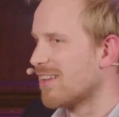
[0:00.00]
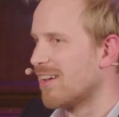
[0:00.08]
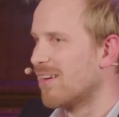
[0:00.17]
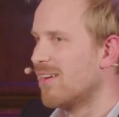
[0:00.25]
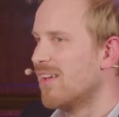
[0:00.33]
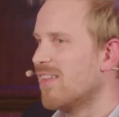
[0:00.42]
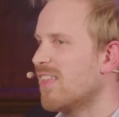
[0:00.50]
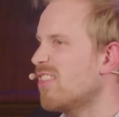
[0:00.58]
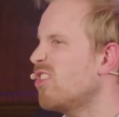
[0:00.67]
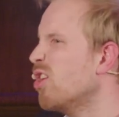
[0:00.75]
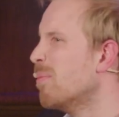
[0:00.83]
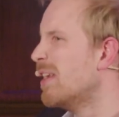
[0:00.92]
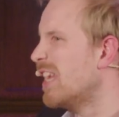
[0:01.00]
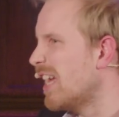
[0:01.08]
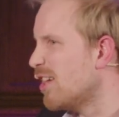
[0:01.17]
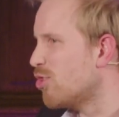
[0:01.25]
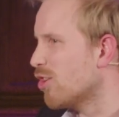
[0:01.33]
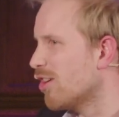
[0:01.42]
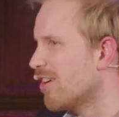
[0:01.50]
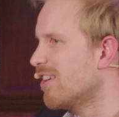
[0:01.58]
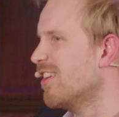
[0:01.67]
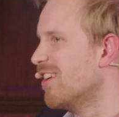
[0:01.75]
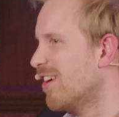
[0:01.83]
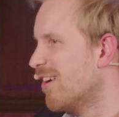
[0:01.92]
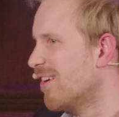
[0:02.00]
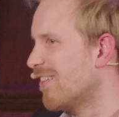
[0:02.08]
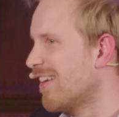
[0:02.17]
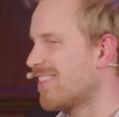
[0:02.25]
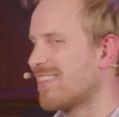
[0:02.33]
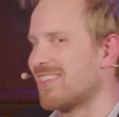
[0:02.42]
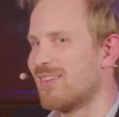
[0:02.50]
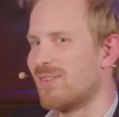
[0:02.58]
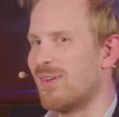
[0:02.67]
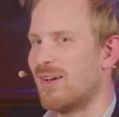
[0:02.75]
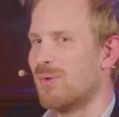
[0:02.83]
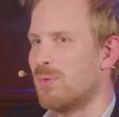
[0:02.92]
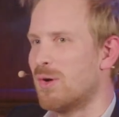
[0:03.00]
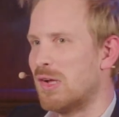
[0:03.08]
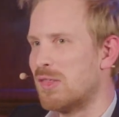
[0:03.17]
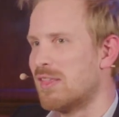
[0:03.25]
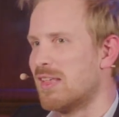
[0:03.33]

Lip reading: You know, that's human nature, you know, that's sort of how it works.